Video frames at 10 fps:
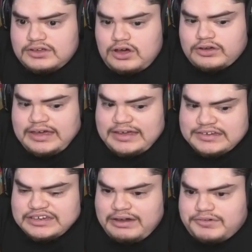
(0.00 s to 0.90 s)
Okay,
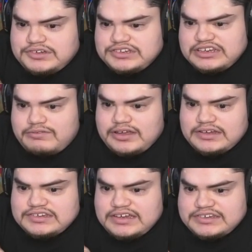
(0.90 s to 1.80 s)
his average is
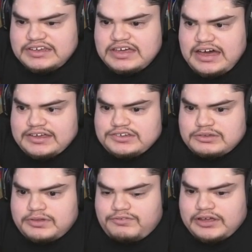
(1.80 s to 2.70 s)
786. I used
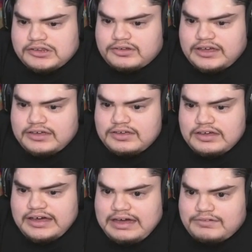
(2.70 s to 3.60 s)
him in events, okay?
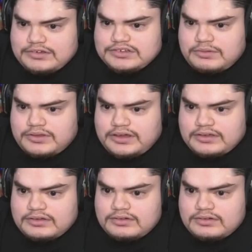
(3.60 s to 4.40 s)
I haven't used them online.